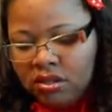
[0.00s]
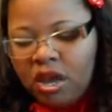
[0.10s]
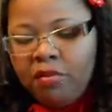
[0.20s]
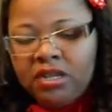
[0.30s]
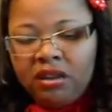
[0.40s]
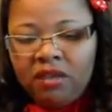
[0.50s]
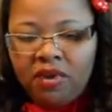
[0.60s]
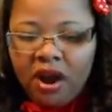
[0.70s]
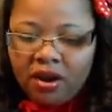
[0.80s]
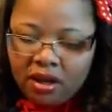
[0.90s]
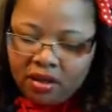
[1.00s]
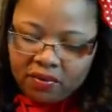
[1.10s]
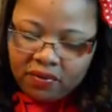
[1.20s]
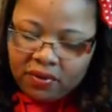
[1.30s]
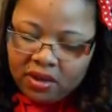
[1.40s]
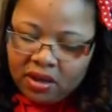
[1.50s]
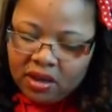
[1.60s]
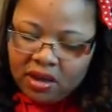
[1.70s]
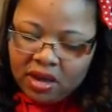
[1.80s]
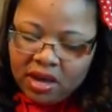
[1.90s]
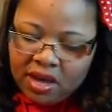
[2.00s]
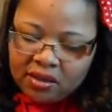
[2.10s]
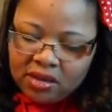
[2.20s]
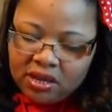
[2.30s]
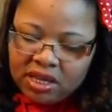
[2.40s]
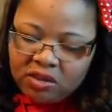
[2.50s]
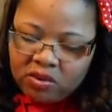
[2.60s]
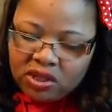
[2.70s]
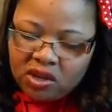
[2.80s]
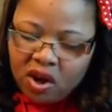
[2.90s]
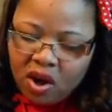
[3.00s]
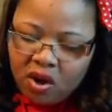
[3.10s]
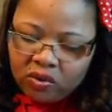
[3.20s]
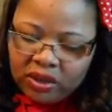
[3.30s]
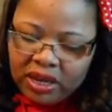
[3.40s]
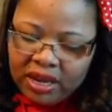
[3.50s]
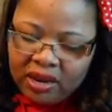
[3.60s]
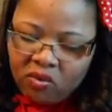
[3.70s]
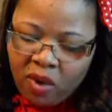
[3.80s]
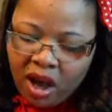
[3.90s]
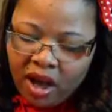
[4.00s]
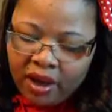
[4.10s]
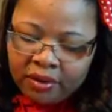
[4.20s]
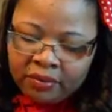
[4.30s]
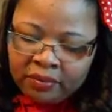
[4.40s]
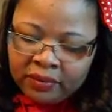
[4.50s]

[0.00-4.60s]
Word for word: Some of this I've never heard of. And this one's called NYNC